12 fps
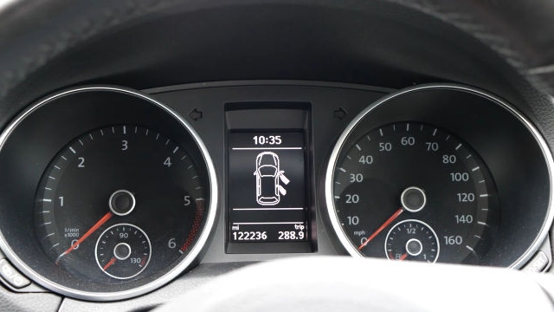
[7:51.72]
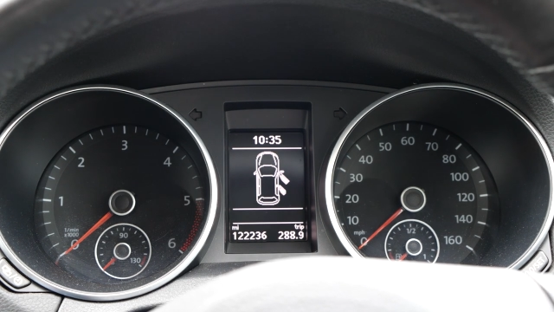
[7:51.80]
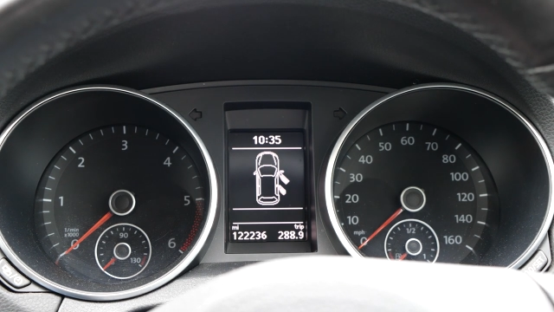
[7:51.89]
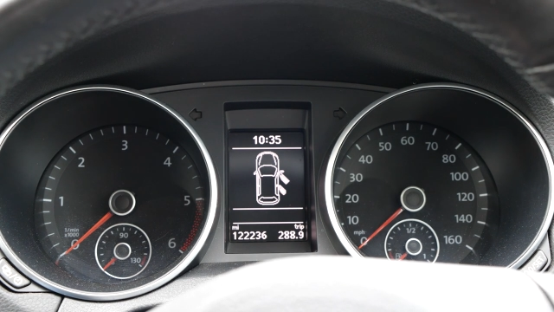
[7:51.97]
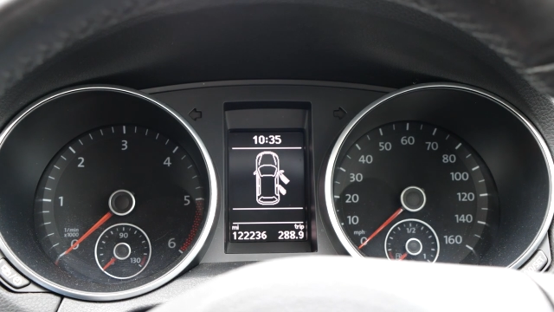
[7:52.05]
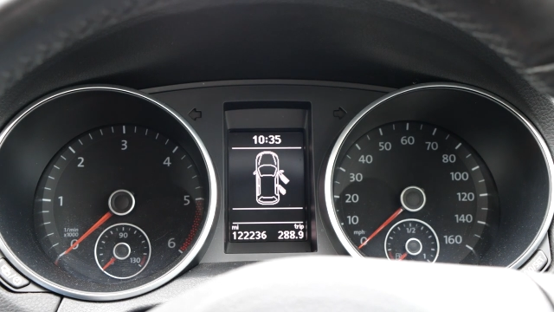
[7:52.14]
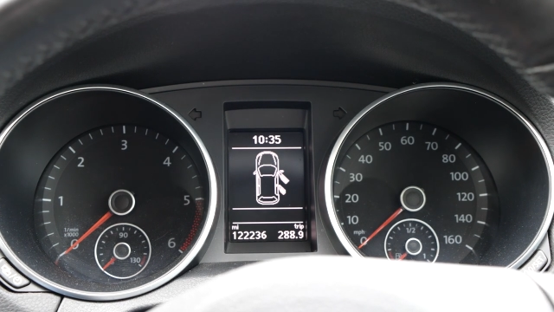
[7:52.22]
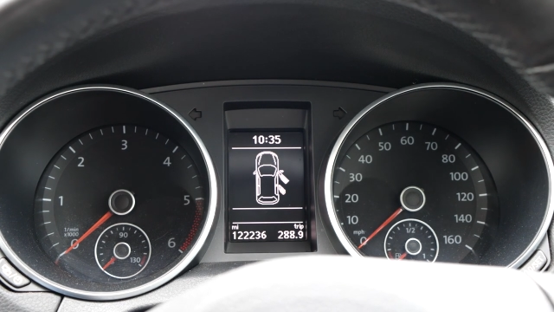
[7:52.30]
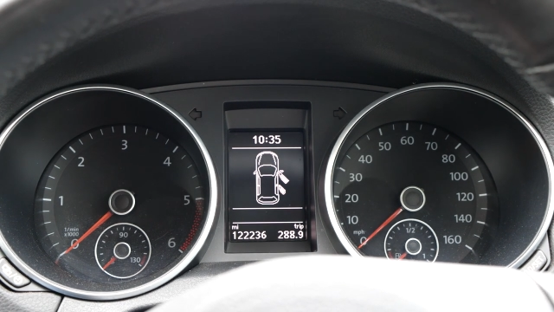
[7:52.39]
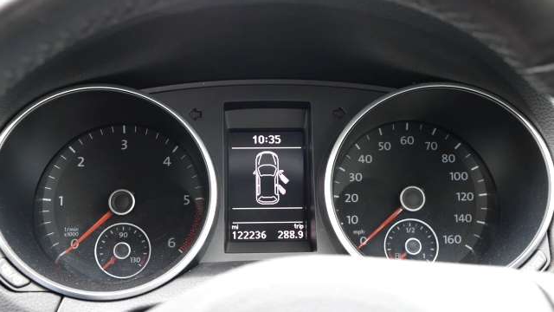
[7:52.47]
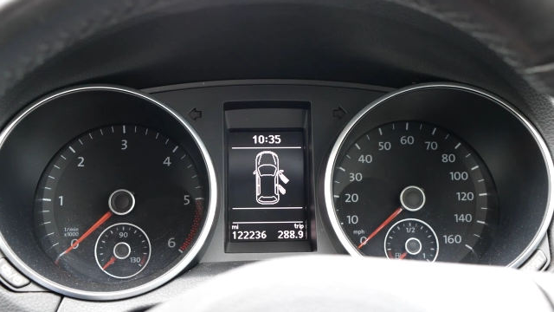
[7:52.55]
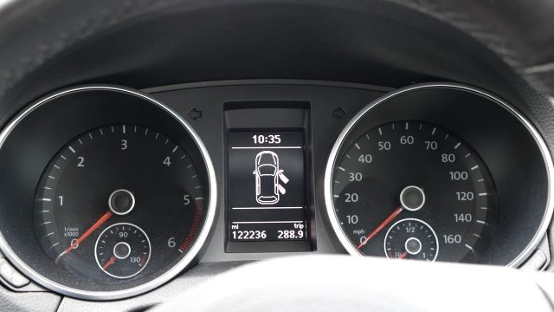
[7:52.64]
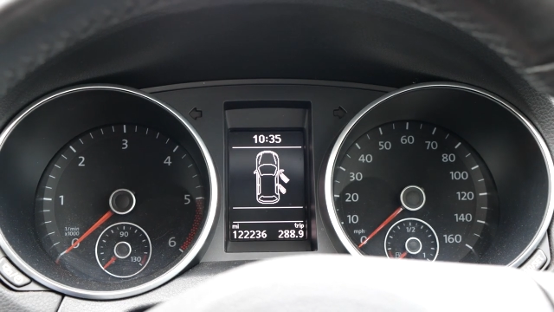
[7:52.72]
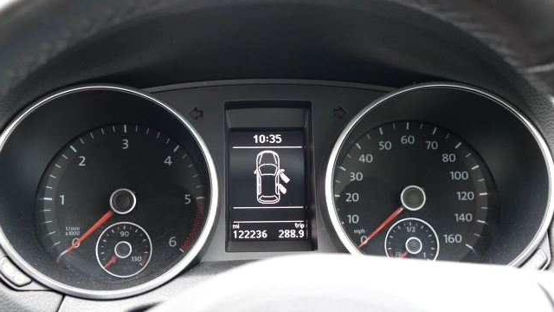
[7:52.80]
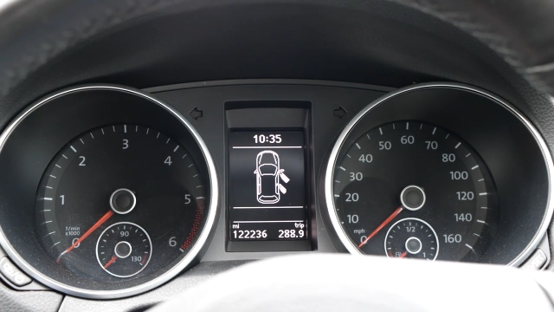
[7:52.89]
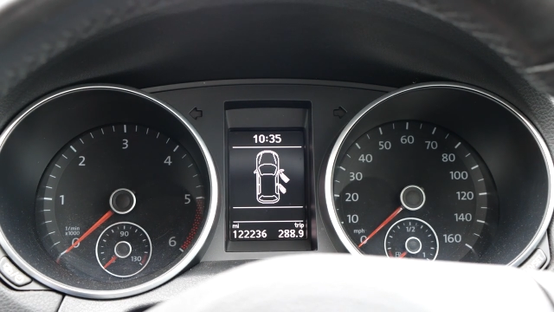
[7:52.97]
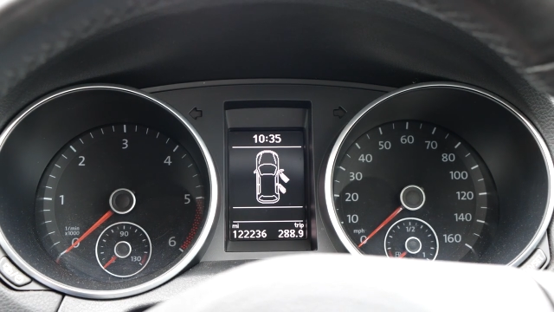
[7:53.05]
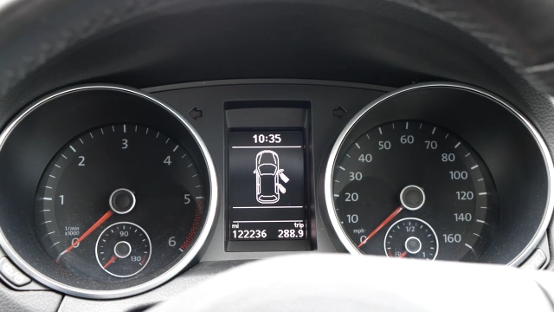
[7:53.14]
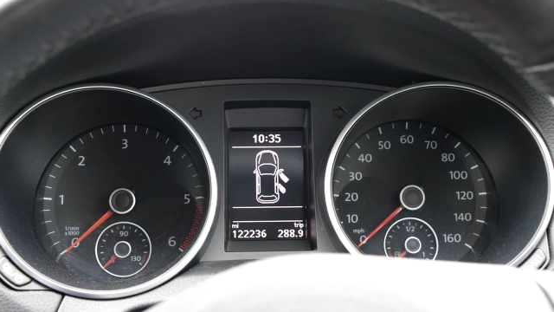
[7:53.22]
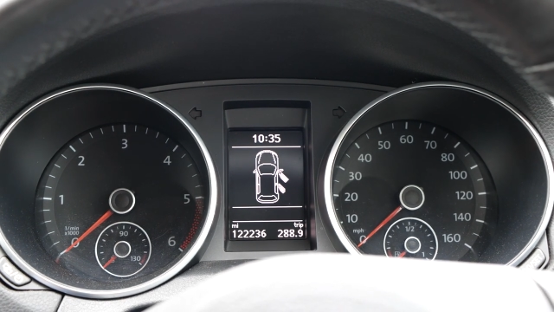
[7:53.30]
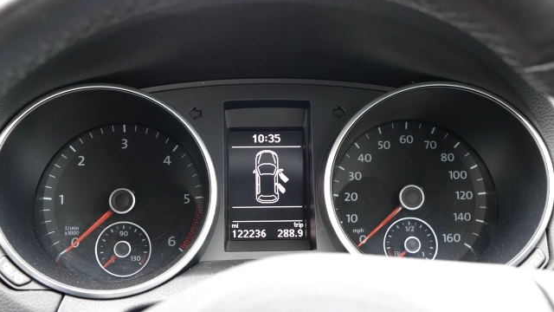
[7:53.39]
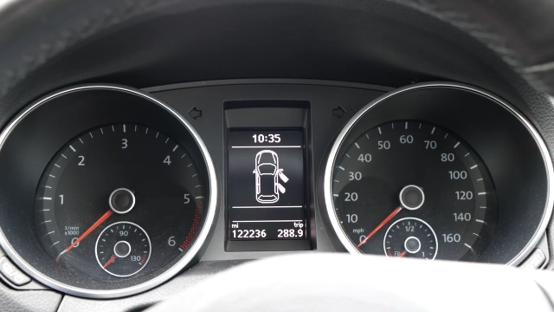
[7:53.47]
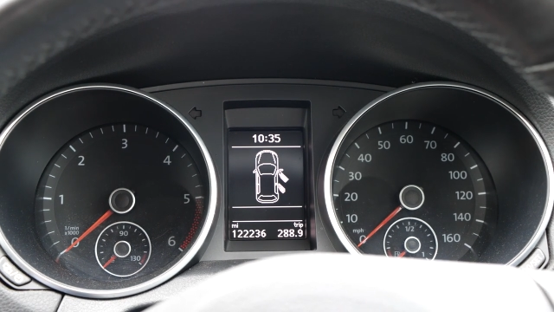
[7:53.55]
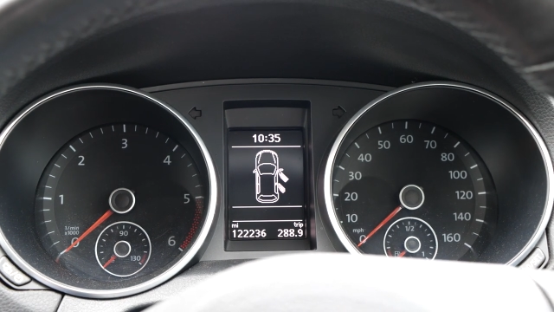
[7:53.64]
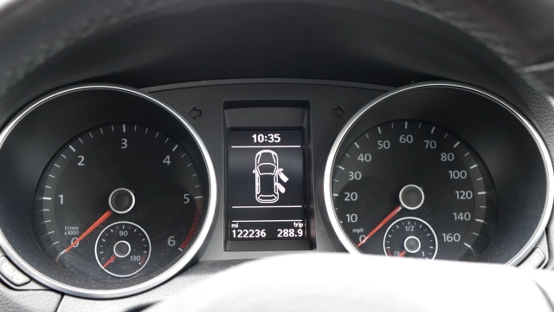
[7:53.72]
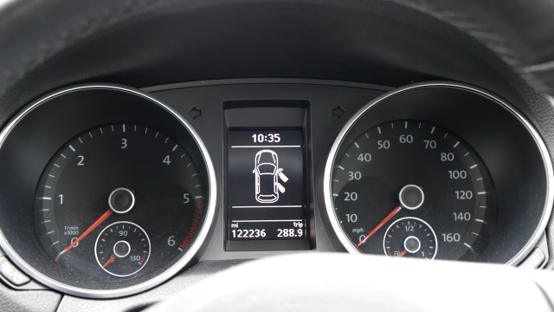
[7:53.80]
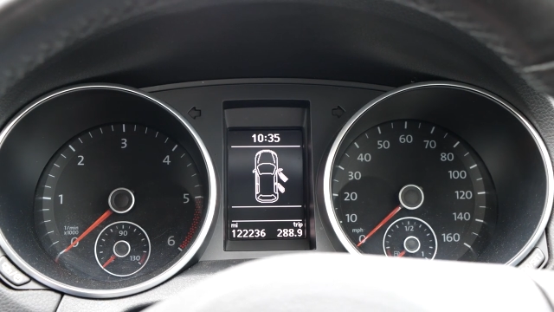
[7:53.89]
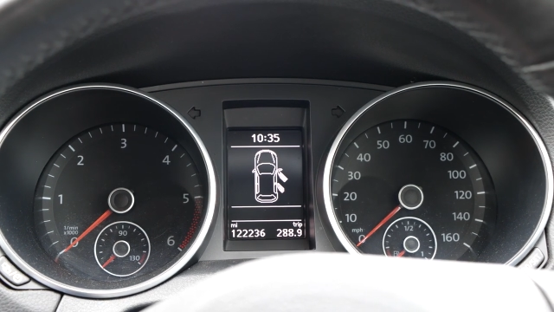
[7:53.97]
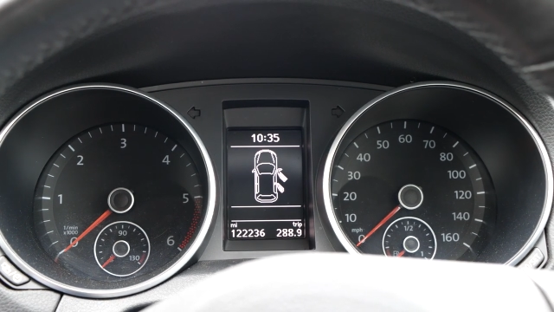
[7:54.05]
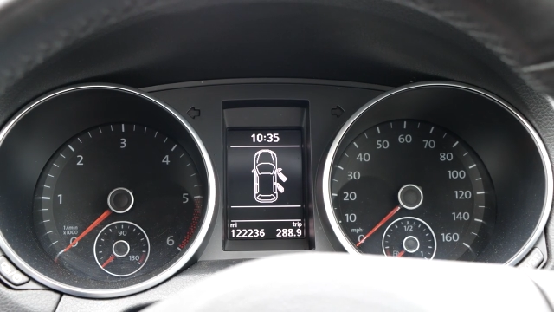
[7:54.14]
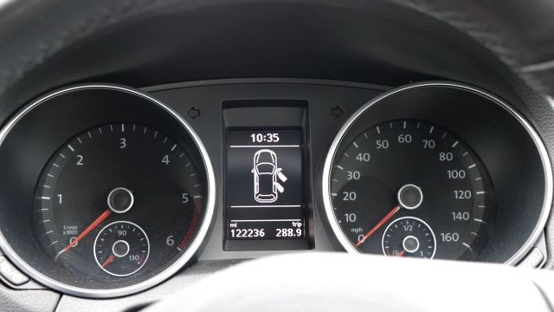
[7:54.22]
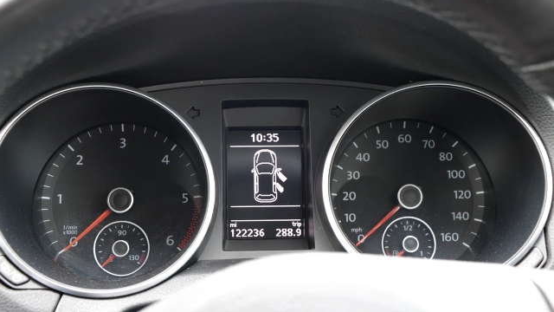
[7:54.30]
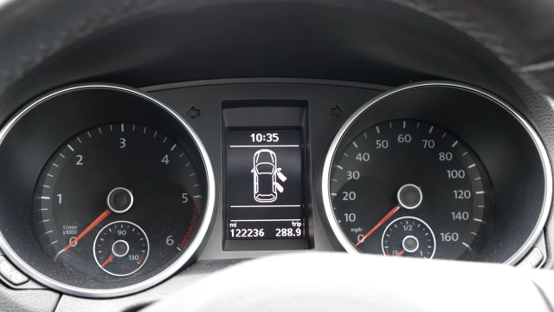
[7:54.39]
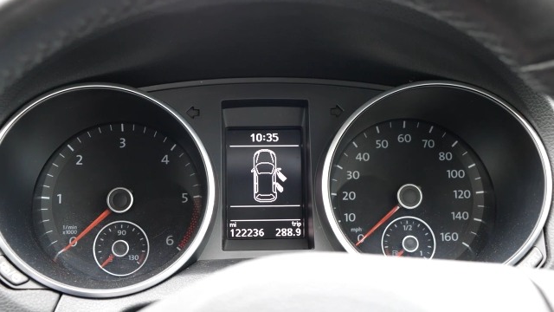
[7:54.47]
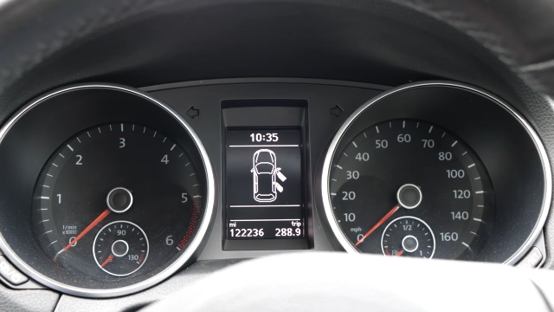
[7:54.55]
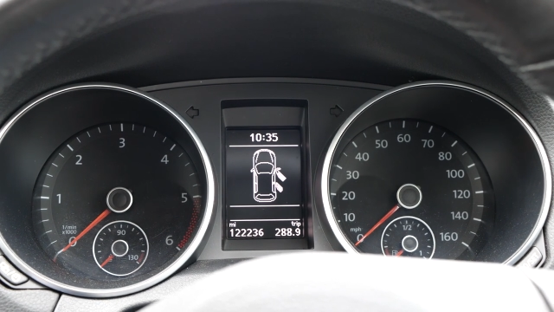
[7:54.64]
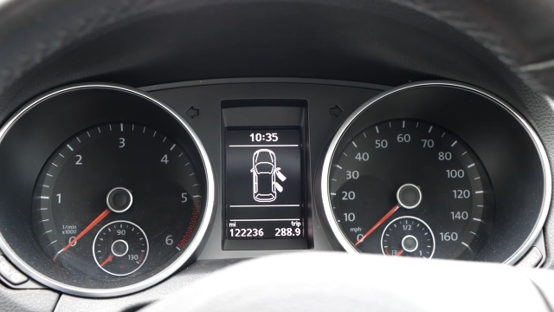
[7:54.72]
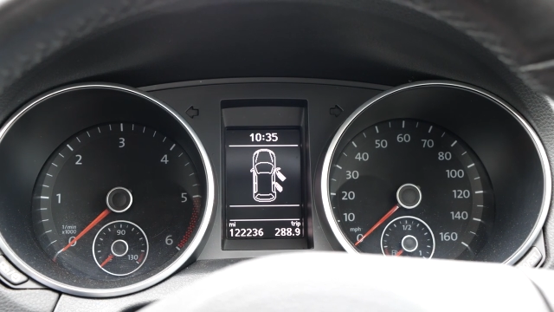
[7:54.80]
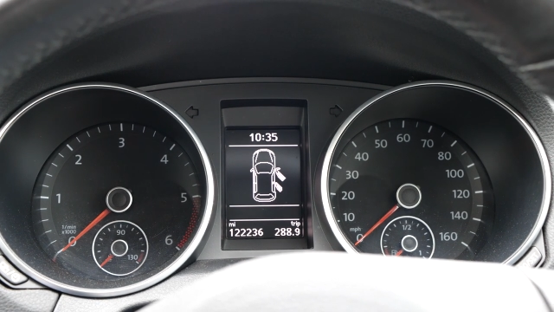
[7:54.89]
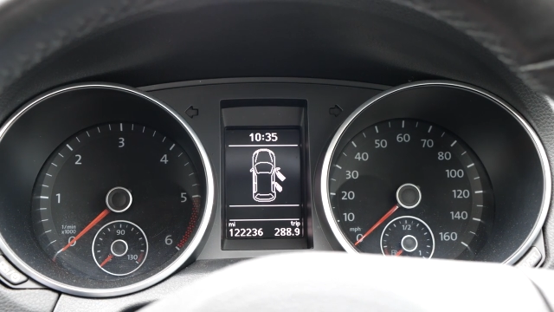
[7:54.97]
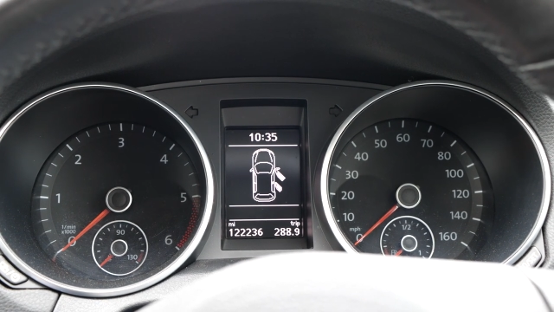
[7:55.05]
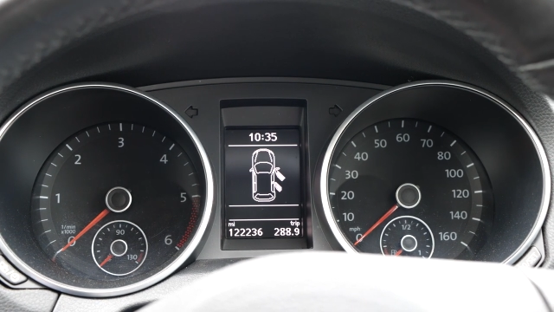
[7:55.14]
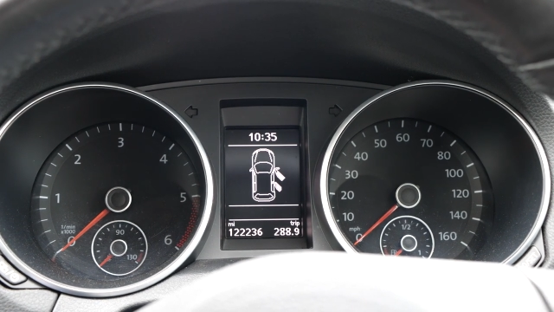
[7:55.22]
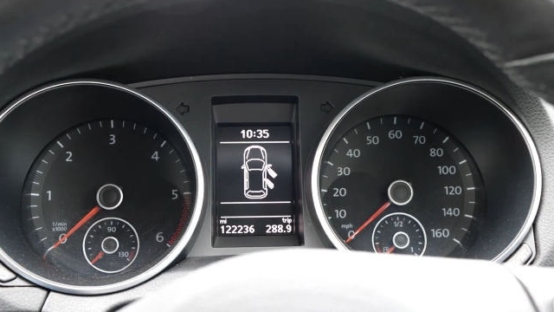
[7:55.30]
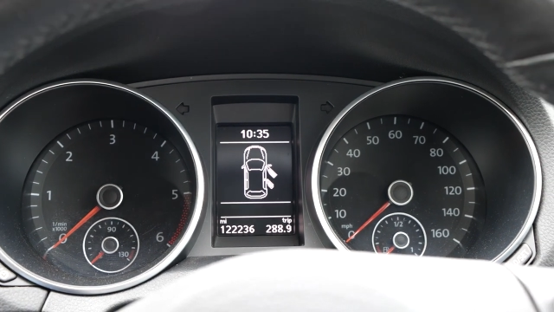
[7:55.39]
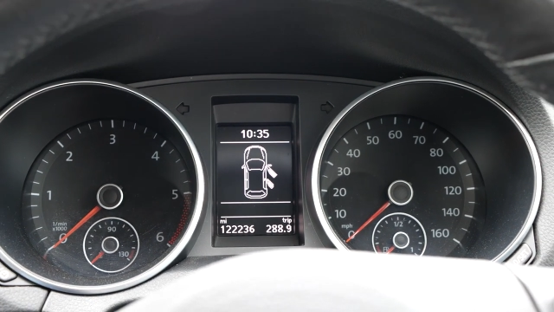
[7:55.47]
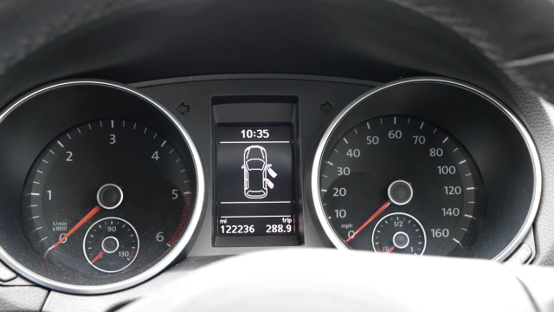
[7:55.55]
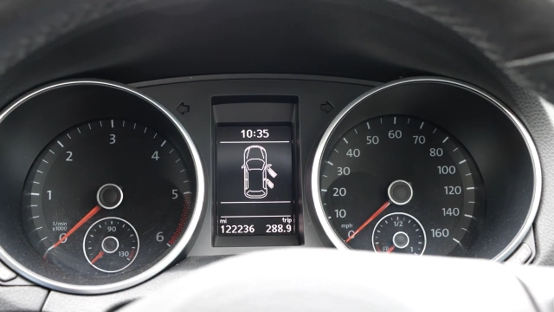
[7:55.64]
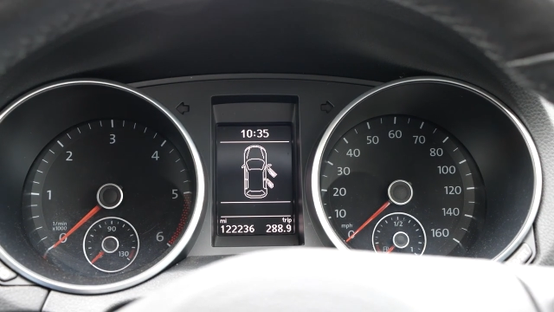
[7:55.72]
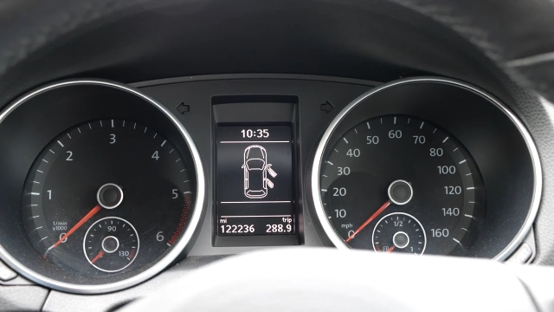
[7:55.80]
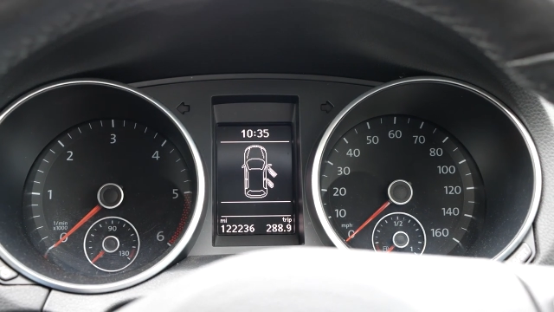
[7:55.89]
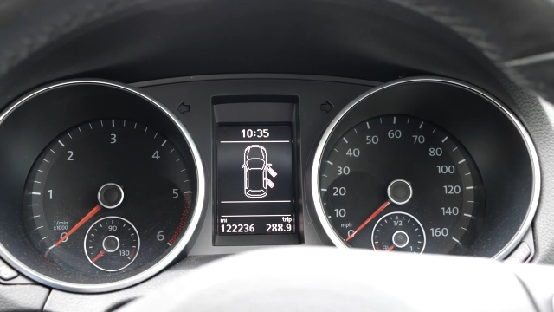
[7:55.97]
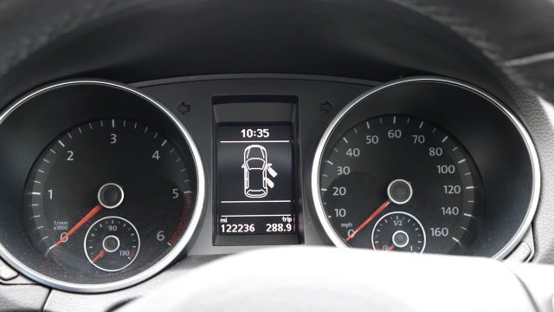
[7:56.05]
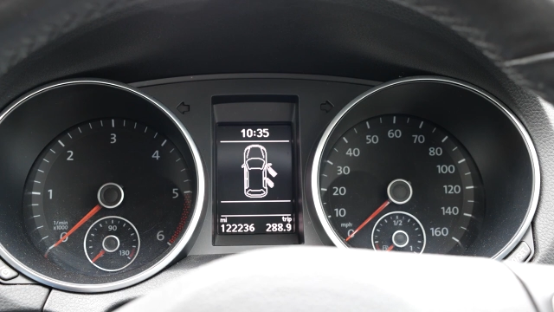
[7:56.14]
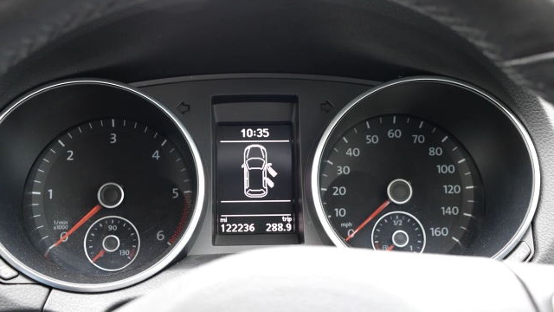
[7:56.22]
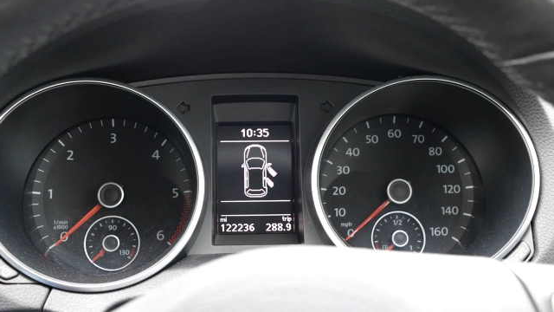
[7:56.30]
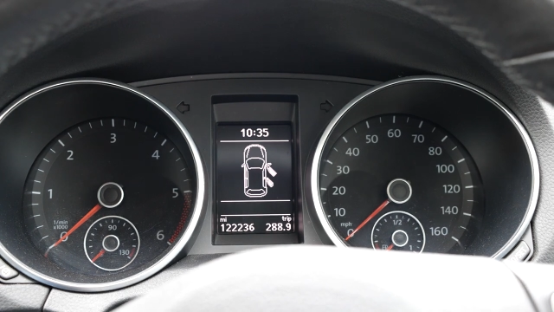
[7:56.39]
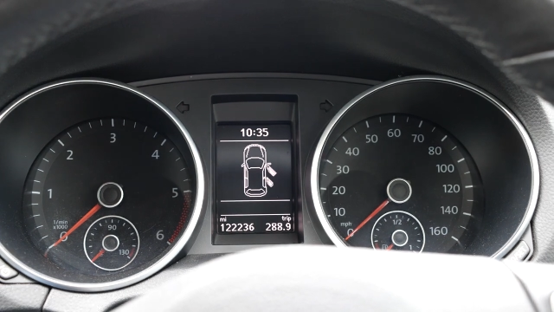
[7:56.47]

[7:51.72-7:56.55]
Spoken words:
No face is visible, so there are no lips to read.